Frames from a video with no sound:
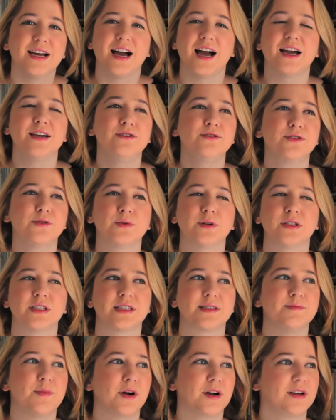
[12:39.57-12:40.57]
I use the word
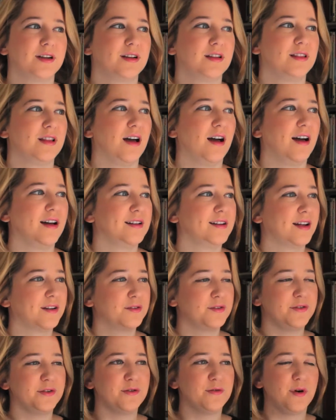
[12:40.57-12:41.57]
smart a lot, I
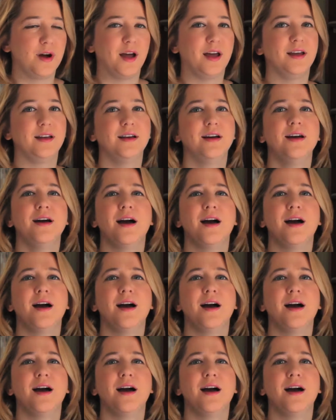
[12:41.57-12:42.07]
don't know why,